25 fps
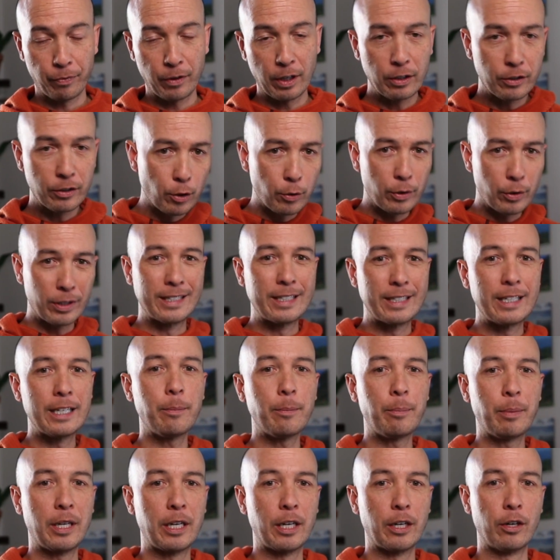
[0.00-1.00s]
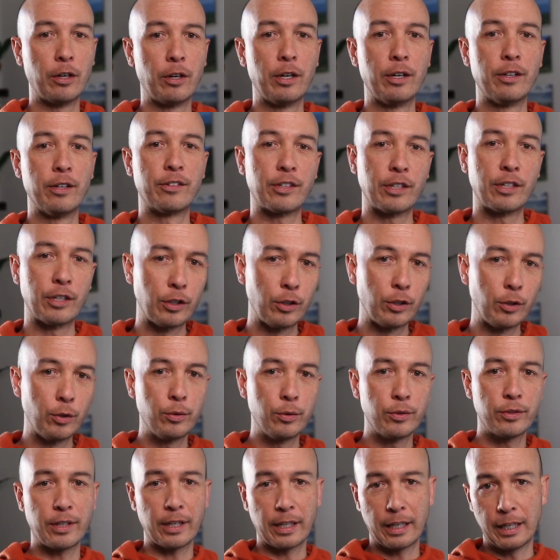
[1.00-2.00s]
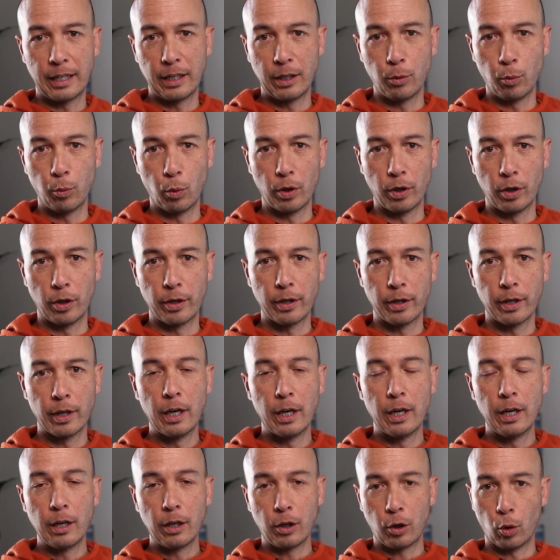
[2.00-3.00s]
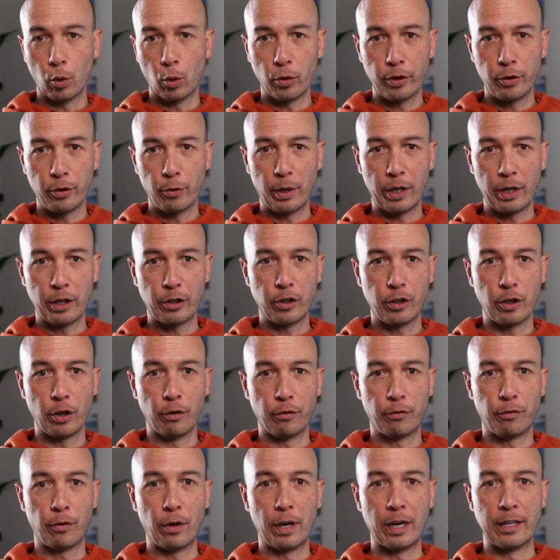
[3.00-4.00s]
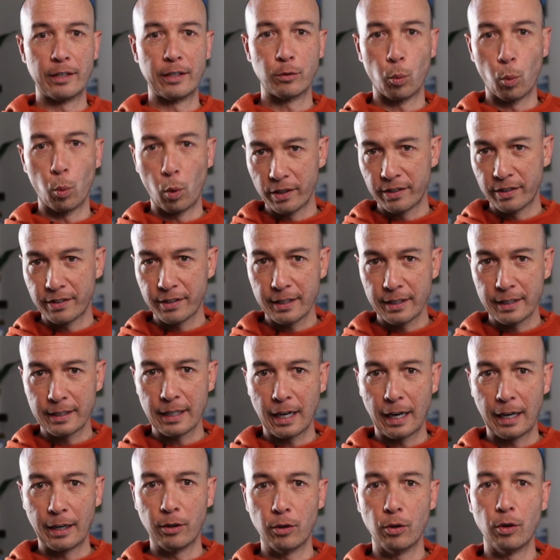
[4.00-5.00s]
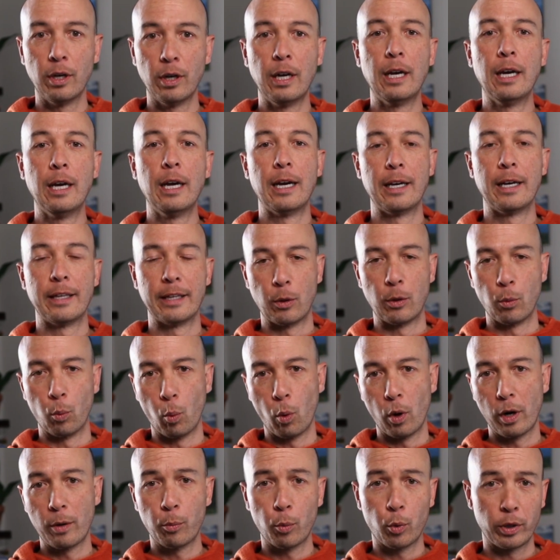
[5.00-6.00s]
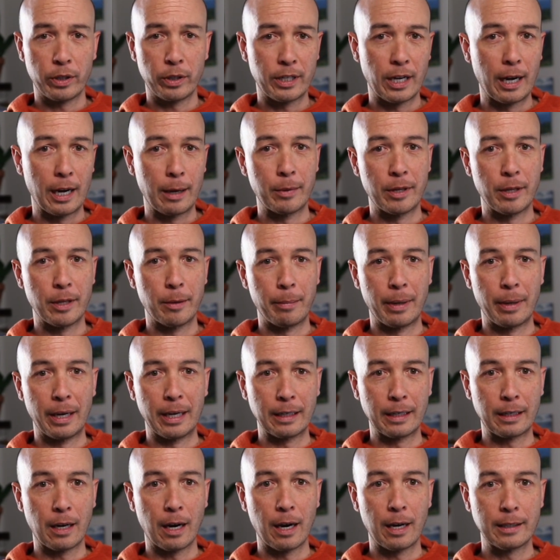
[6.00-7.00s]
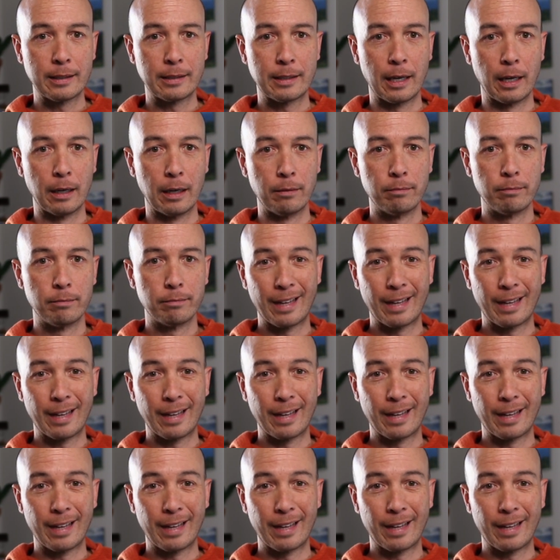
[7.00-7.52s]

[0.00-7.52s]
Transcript: So the tip here is to use the keyword golden ratio phrase once in the title and then one more time in the main content.